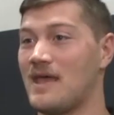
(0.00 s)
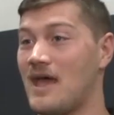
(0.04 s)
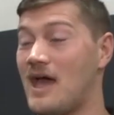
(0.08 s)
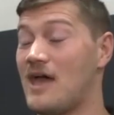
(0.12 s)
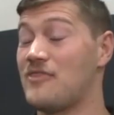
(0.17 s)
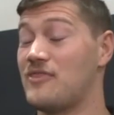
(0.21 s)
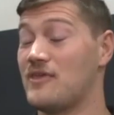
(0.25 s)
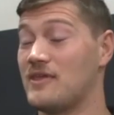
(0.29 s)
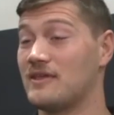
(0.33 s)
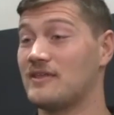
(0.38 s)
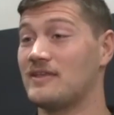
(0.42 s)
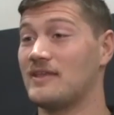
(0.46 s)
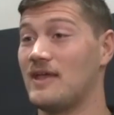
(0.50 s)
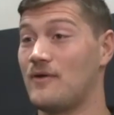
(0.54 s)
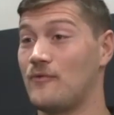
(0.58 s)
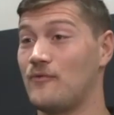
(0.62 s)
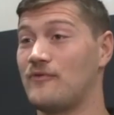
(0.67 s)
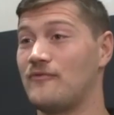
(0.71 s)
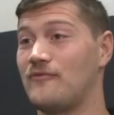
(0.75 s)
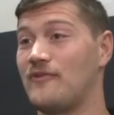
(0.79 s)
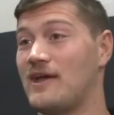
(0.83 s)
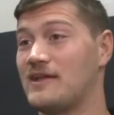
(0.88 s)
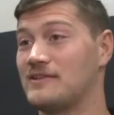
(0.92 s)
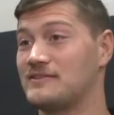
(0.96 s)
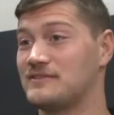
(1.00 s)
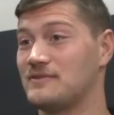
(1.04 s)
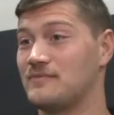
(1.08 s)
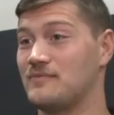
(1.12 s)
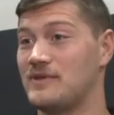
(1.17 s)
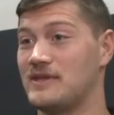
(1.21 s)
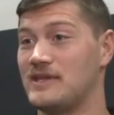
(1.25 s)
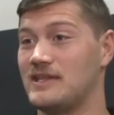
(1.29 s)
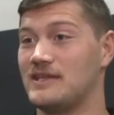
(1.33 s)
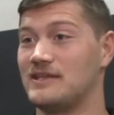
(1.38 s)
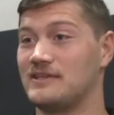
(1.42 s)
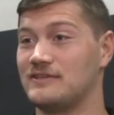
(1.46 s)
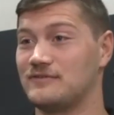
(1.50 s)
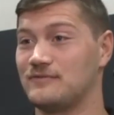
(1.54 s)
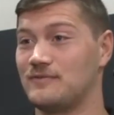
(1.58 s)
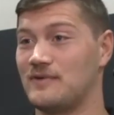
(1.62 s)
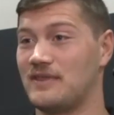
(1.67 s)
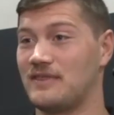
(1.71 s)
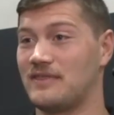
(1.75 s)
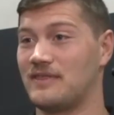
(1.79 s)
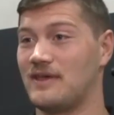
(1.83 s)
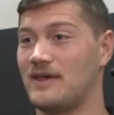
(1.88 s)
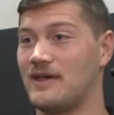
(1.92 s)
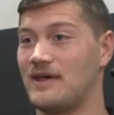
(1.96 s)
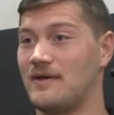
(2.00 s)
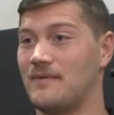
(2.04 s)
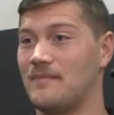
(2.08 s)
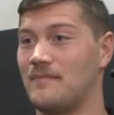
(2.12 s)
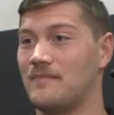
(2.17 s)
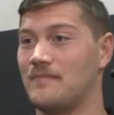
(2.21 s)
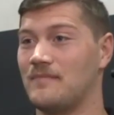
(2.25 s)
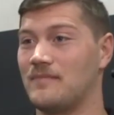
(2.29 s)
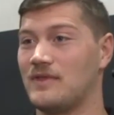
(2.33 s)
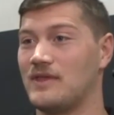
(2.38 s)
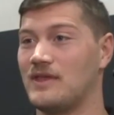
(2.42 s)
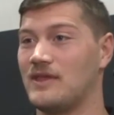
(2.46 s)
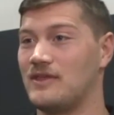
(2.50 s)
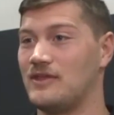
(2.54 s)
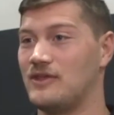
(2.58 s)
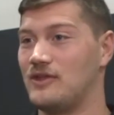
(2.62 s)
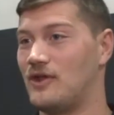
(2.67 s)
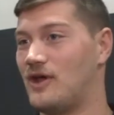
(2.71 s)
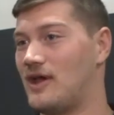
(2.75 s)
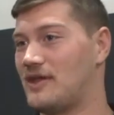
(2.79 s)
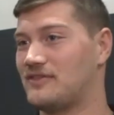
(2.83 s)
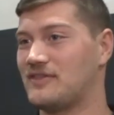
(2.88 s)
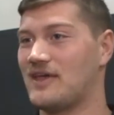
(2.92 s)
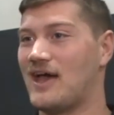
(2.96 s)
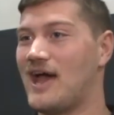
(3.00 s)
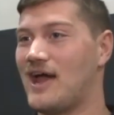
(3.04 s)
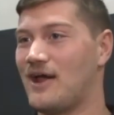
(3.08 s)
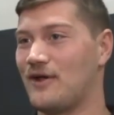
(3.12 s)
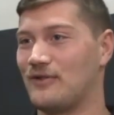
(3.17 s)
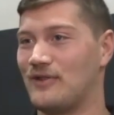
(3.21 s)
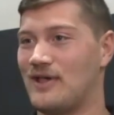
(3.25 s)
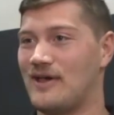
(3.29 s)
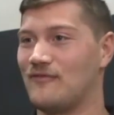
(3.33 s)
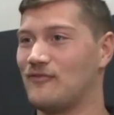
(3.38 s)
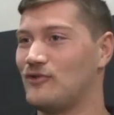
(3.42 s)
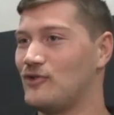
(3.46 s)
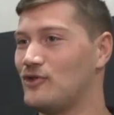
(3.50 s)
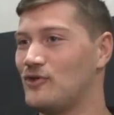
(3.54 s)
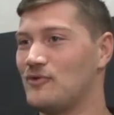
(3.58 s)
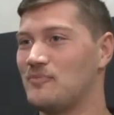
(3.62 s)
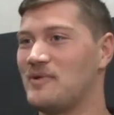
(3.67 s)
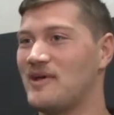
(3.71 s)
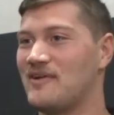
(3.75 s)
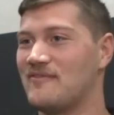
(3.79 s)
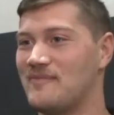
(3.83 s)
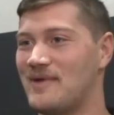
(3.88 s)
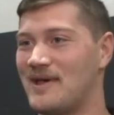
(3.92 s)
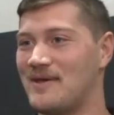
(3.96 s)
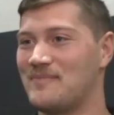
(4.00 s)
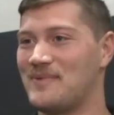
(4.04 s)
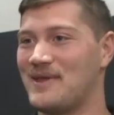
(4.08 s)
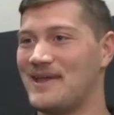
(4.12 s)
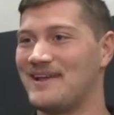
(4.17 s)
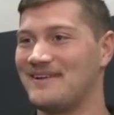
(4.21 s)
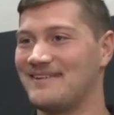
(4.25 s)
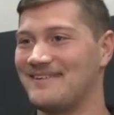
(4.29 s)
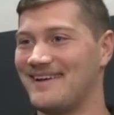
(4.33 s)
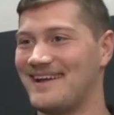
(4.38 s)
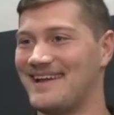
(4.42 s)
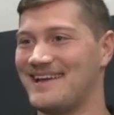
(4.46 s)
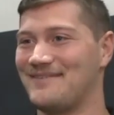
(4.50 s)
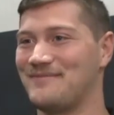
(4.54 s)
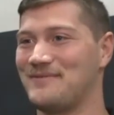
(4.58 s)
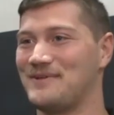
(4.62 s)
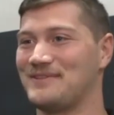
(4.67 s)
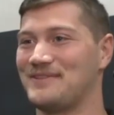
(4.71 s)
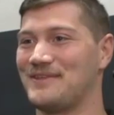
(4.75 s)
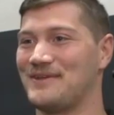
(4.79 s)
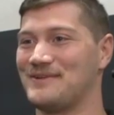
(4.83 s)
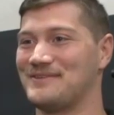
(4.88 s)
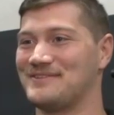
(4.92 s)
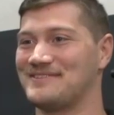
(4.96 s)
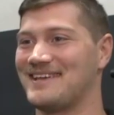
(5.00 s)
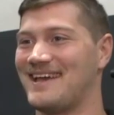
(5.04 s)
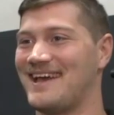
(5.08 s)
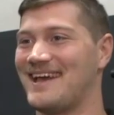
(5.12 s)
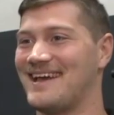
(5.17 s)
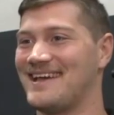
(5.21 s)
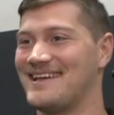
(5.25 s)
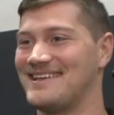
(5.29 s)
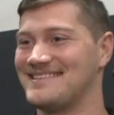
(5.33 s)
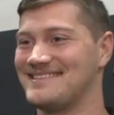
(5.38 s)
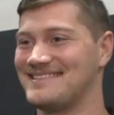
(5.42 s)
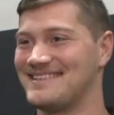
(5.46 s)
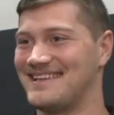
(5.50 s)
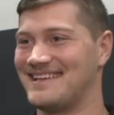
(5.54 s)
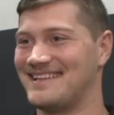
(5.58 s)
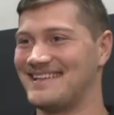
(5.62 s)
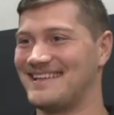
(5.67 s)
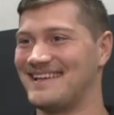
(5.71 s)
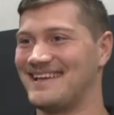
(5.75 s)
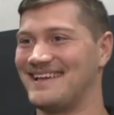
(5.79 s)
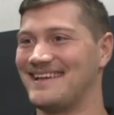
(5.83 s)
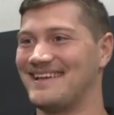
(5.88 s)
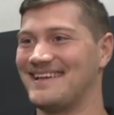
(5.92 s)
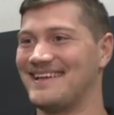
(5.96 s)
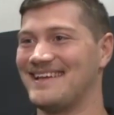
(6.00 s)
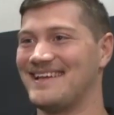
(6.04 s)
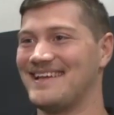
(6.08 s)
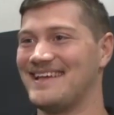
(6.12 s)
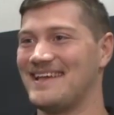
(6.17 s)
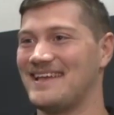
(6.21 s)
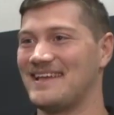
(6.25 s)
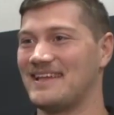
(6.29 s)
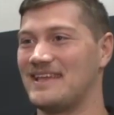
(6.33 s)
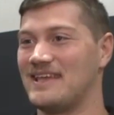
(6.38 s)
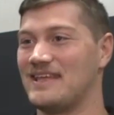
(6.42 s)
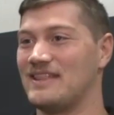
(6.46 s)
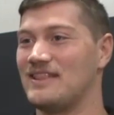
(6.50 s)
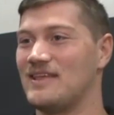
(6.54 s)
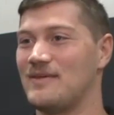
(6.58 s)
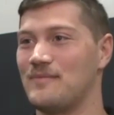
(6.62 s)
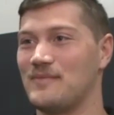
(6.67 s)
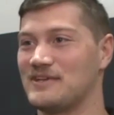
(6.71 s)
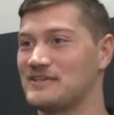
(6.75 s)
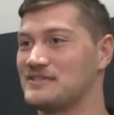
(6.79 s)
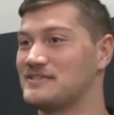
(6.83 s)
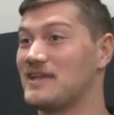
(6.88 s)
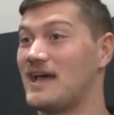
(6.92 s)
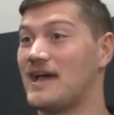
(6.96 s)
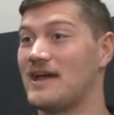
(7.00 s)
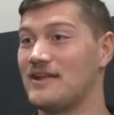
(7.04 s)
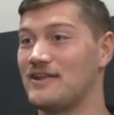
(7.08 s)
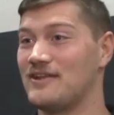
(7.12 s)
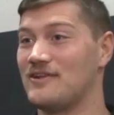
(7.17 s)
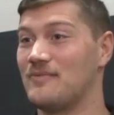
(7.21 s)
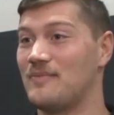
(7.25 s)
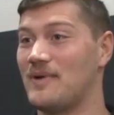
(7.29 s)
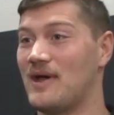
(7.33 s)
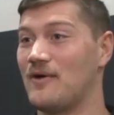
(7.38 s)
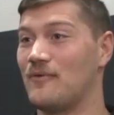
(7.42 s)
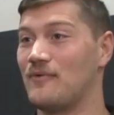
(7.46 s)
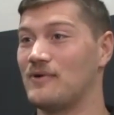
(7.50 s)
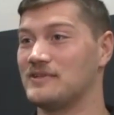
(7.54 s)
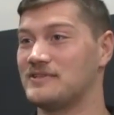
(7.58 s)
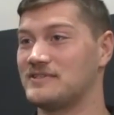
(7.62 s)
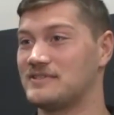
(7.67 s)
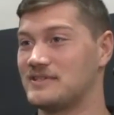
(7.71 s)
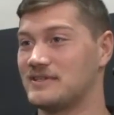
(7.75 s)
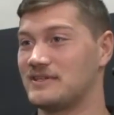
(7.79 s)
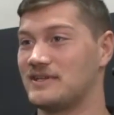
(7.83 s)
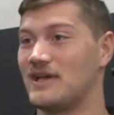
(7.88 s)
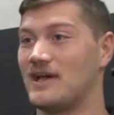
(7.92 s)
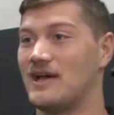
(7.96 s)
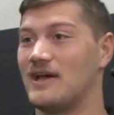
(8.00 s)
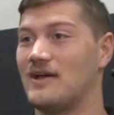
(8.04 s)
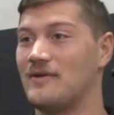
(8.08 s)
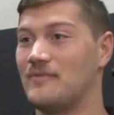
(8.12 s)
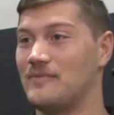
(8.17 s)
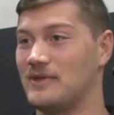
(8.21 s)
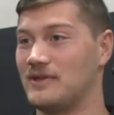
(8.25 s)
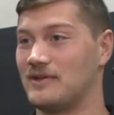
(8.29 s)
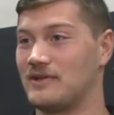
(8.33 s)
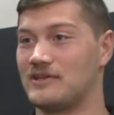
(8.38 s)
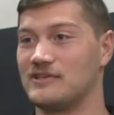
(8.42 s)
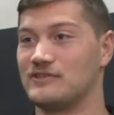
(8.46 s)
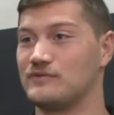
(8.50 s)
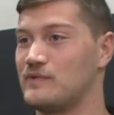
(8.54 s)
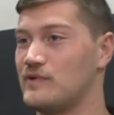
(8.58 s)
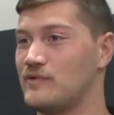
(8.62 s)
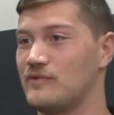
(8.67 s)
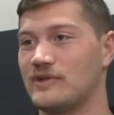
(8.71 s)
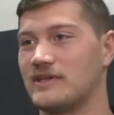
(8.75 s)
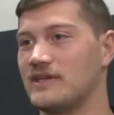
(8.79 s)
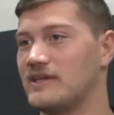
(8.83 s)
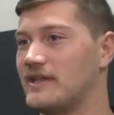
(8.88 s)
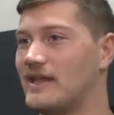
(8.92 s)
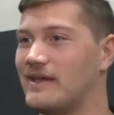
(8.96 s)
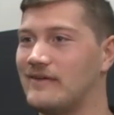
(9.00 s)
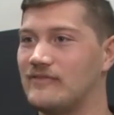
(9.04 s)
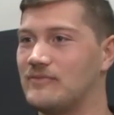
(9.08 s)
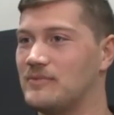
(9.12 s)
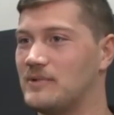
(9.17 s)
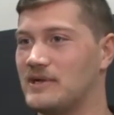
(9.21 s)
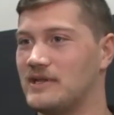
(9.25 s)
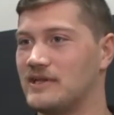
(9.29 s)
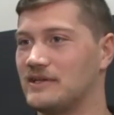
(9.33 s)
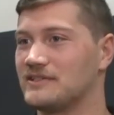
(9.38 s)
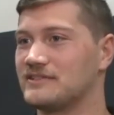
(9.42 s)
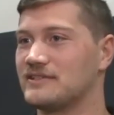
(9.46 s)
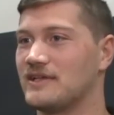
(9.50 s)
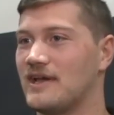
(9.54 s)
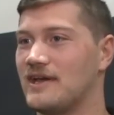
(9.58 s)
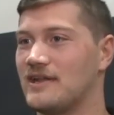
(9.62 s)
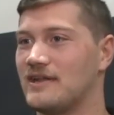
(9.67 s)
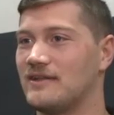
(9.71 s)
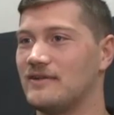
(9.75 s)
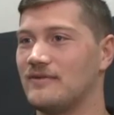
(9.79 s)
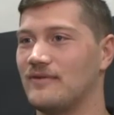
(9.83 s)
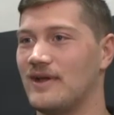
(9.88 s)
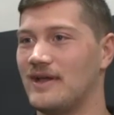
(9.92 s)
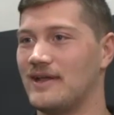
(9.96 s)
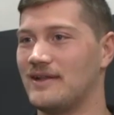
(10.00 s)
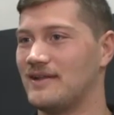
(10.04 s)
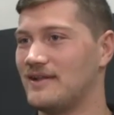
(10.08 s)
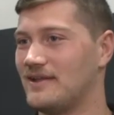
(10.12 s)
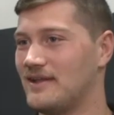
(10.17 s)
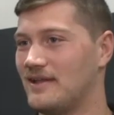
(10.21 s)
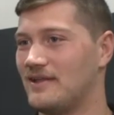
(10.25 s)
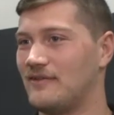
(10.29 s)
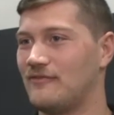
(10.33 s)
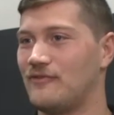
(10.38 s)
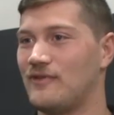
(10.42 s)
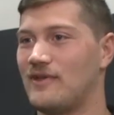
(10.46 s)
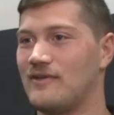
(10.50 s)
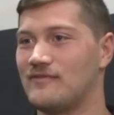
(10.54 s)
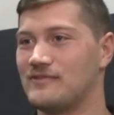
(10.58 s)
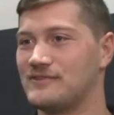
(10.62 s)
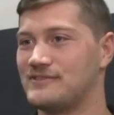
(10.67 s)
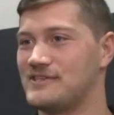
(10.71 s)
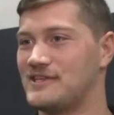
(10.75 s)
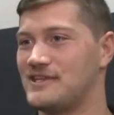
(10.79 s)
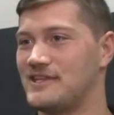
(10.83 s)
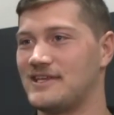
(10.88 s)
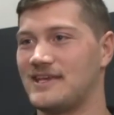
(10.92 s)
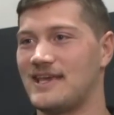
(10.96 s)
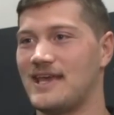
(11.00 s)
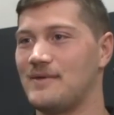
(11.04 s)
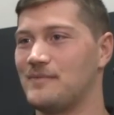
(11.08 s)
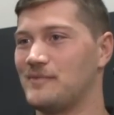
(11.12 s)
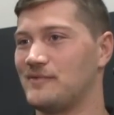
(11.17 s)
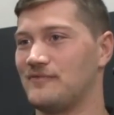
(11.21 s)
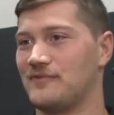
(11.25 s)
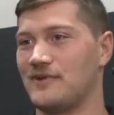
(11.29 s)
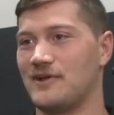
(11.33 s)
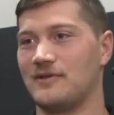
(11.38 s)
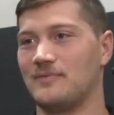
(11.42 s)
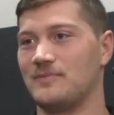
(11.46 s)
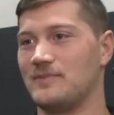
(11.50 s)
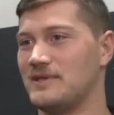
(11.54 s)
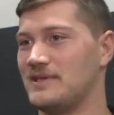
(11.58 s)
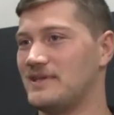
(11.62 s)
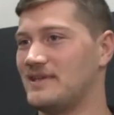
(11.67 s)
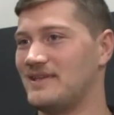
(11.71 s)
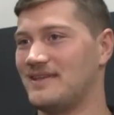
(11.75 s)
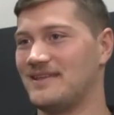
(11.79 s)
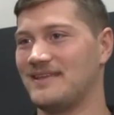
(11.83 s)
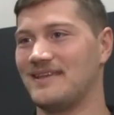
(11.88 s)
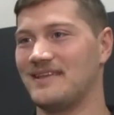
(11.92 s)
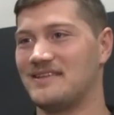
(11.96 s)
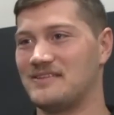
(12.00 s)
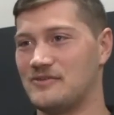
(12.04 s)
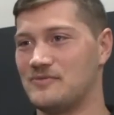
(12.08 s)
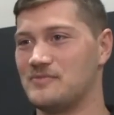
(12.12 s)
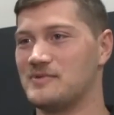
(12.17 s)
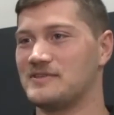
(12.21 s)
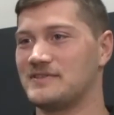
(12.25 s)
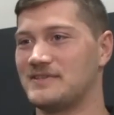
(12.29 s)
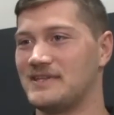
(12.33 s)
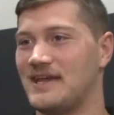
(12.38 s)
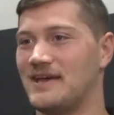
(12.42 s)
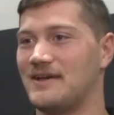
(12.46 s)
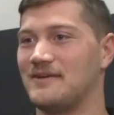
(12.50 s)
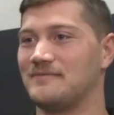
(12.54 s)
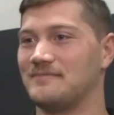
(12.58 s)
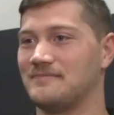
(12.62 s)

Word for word: I think yeah, we've had some meetings with um, you know at the higher level above my pay grade with those guys and uh, getting them excited about what's to come and because we want to get everybody excited, right? If you haven't seen a game of rugby, you're missing out.